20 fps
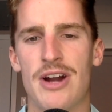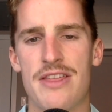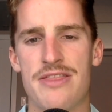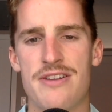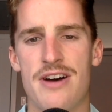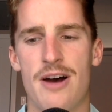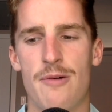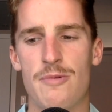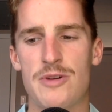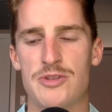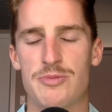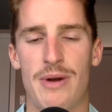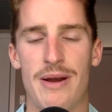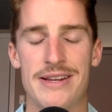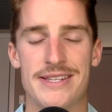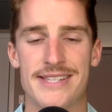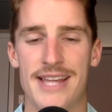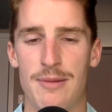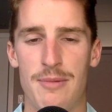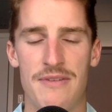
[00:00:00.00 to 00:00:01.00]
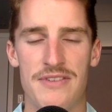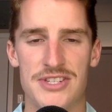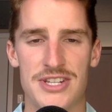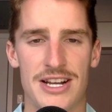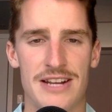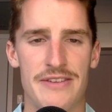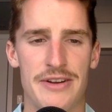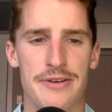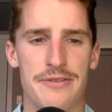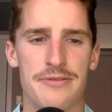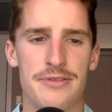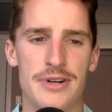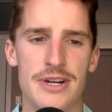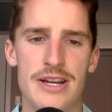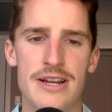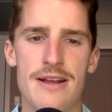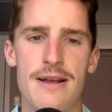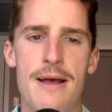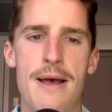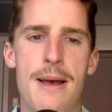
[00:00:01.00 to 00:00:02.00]
I thought we should probably sell him if he's going to leave on a
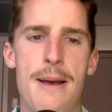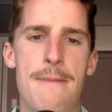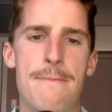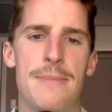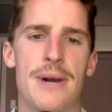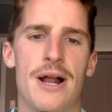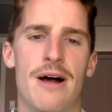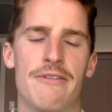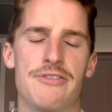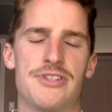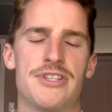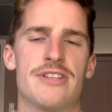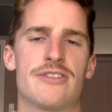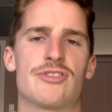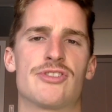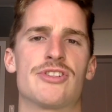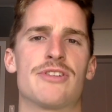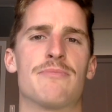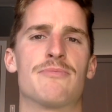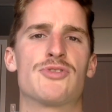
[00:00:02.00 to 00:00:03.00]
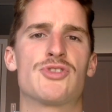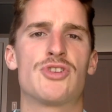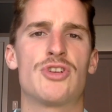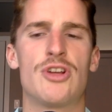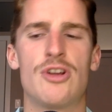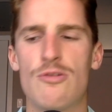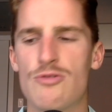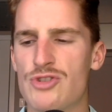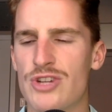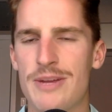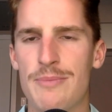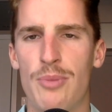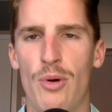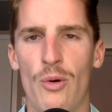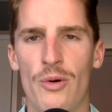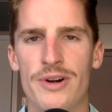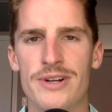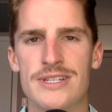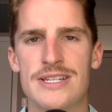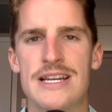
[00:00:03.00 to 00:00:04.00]
free. But obviously this is hugely
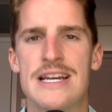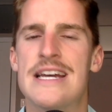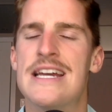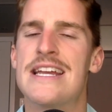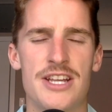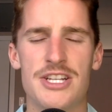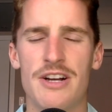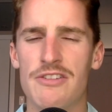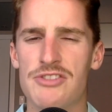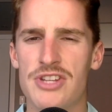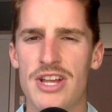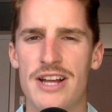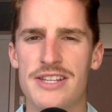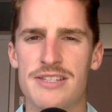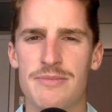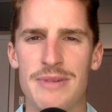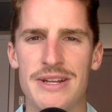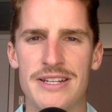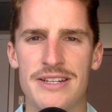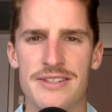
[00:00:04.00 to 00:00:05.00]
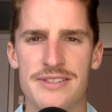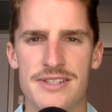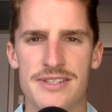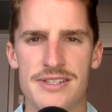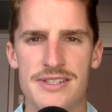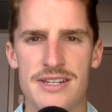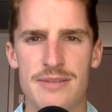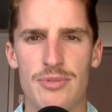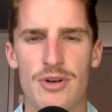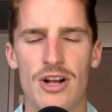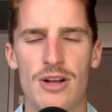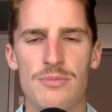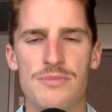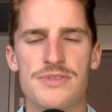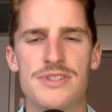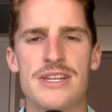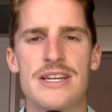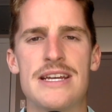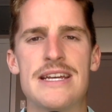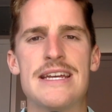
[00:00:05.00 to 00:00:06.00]
important. He's obviously had some inconsistent
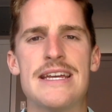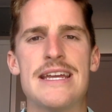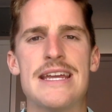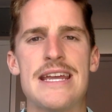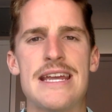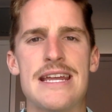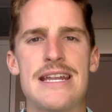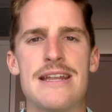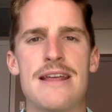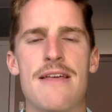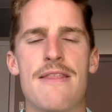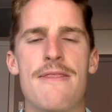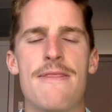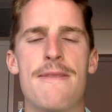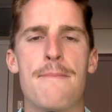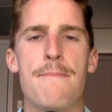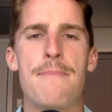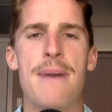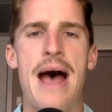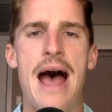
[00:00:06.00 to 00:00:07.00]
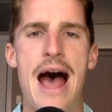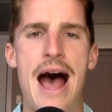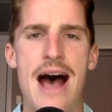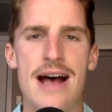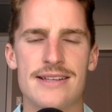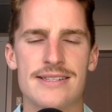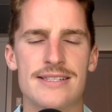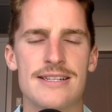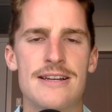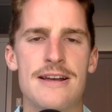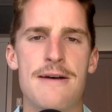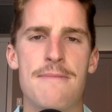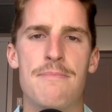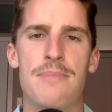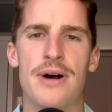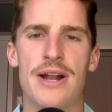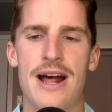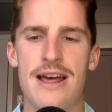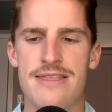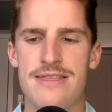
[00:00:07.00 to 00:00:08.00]
problems in the past,
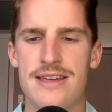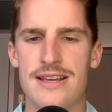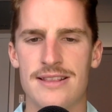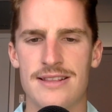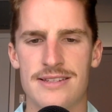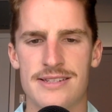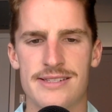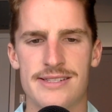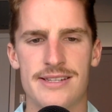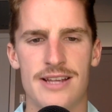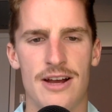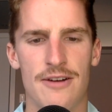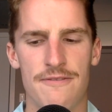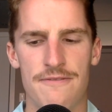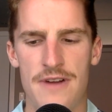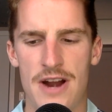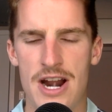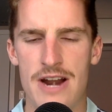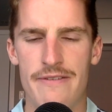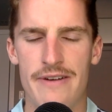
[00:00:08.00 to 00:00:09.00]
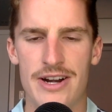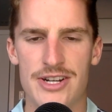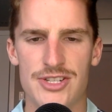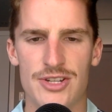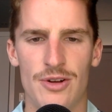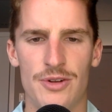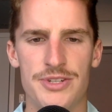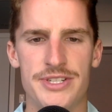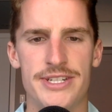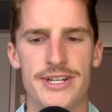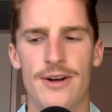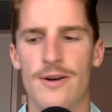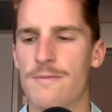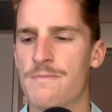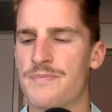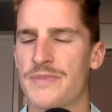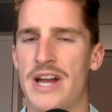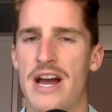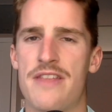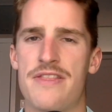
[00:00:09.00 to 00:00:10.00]
but I think this is a very, very solid deal.
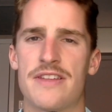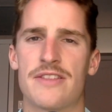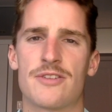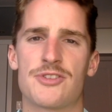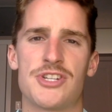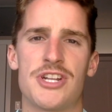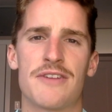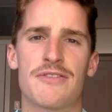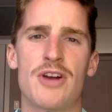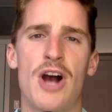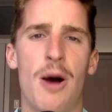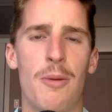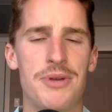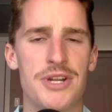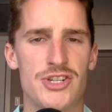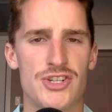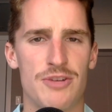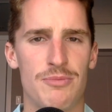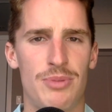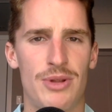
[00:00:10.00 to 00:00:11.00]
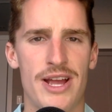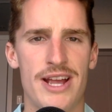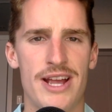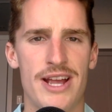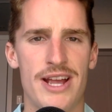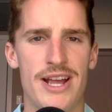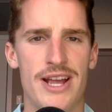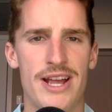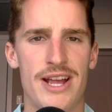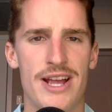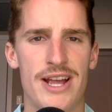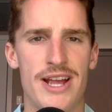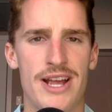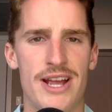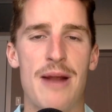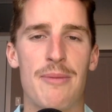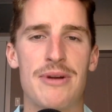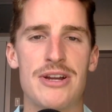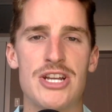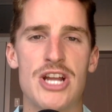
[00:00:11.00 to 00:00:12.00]
I think there's enough competition in place where
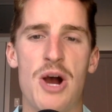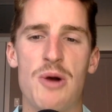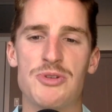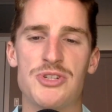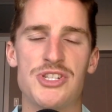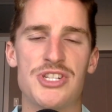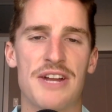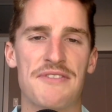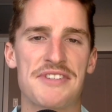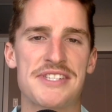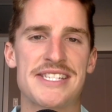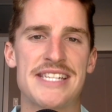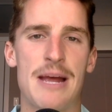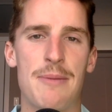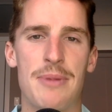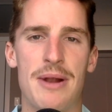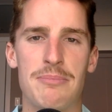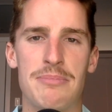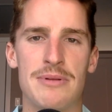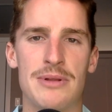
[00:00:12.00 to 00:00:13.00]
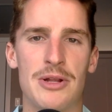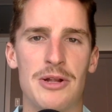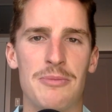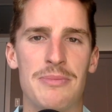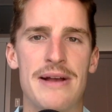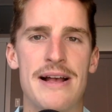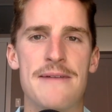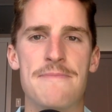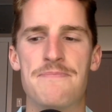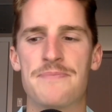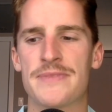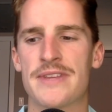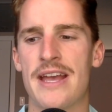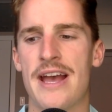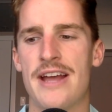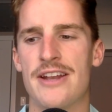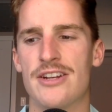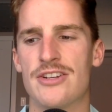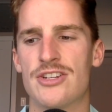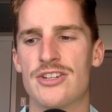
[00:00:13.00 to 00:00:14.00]
Gnabry knows he's going to have to step it up a little bit.
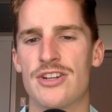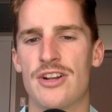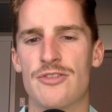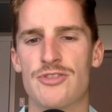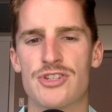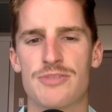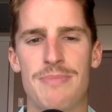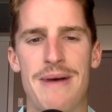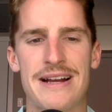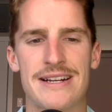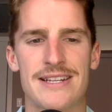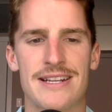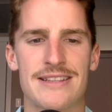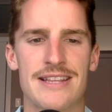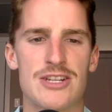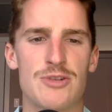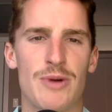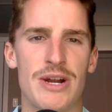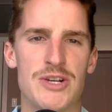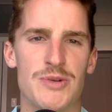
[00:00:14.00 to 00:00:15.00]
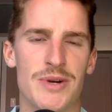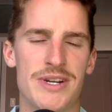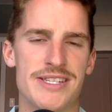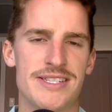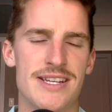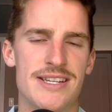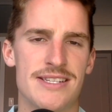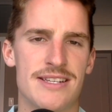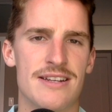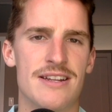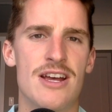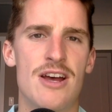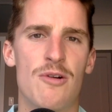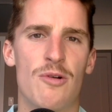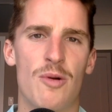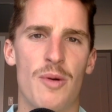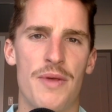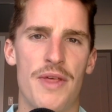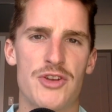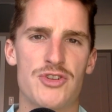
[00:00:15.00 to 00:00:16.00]
And just back to the 2020 season,
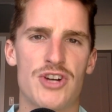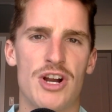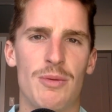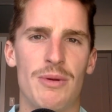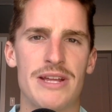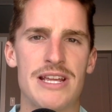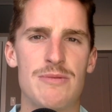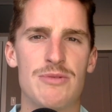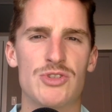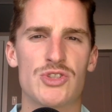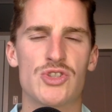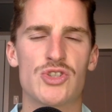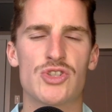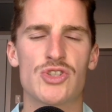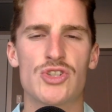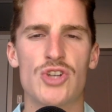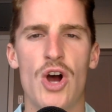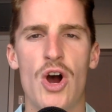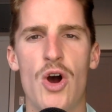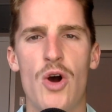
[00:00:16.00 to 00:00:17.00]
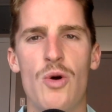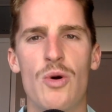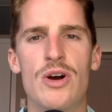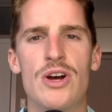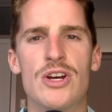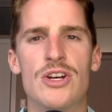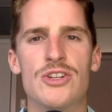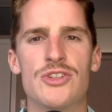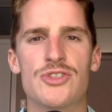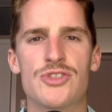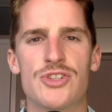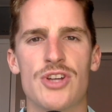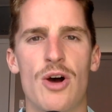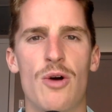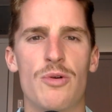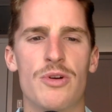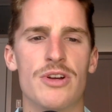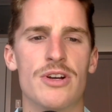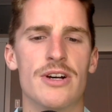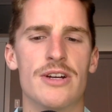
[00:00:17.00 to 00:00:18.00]
we're on the treble. He was so,
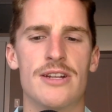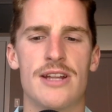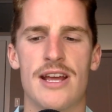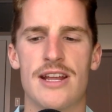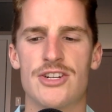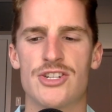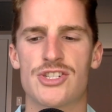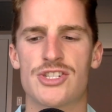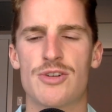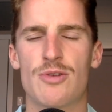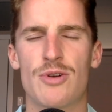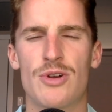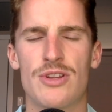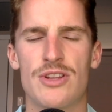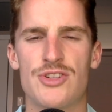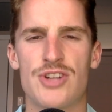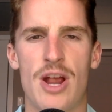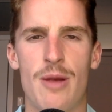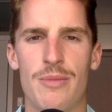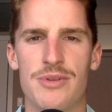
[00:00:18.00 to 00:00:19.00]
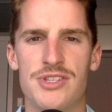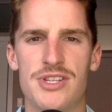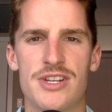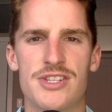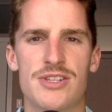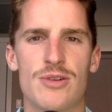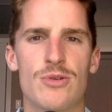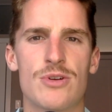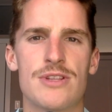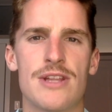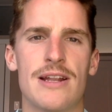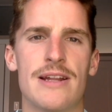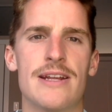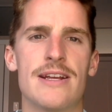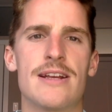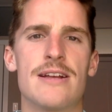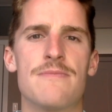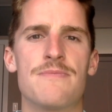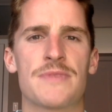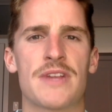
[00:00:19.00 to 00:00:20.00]
so good and just so good in the Champions League, so good in the
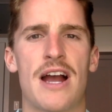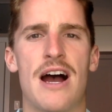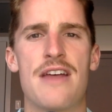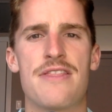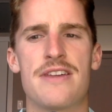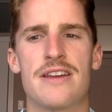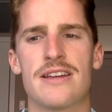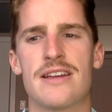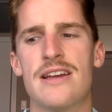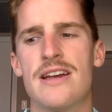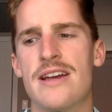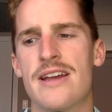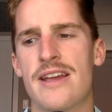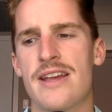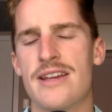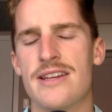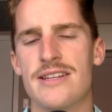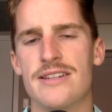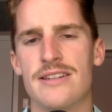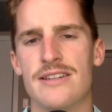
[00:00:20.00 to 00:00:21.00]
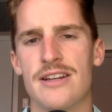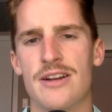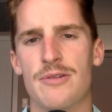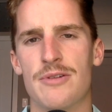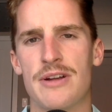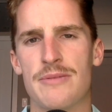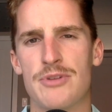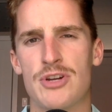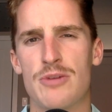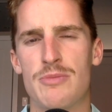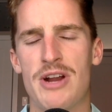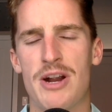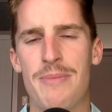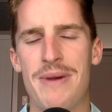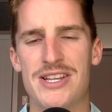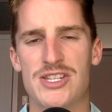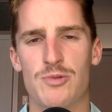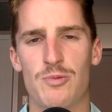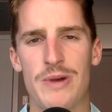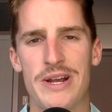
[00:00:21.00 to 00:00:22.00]
league. I think he could be our
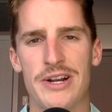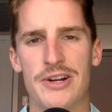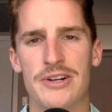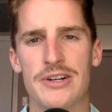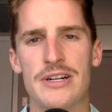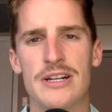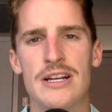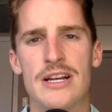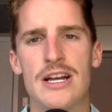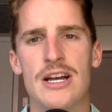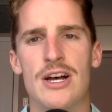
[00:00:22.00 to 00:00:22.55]
best winger.